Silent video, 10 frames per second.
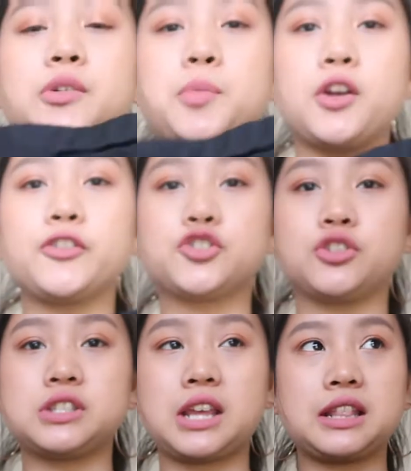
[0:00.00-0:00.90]
a pair of
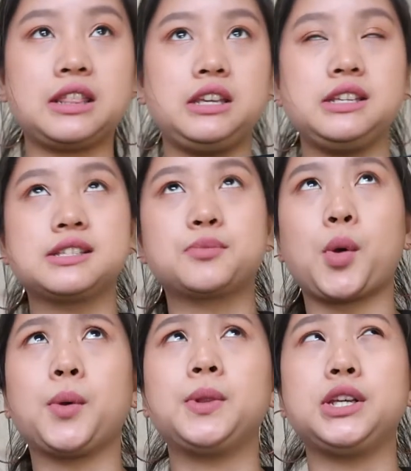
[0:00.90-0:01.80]
shorts like these
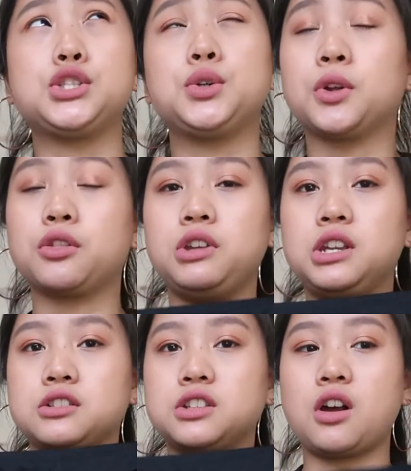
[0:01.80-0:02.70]
probably two or three
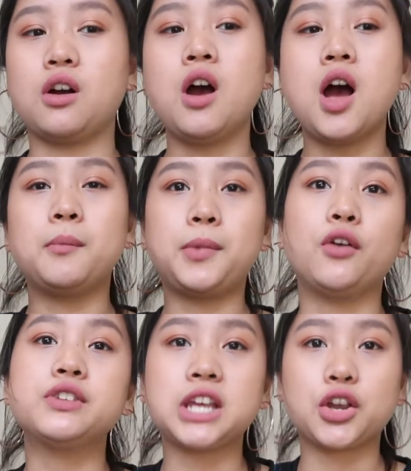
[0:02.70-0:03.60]
years ago, but
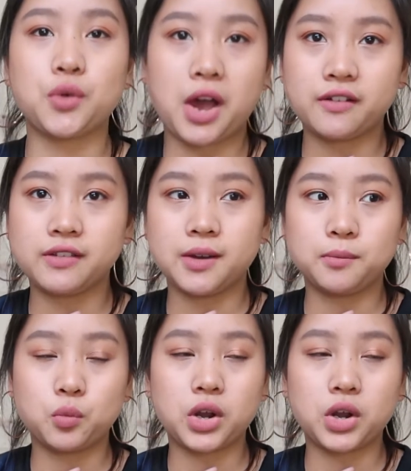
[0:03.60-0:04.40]
obviously I grew out of them.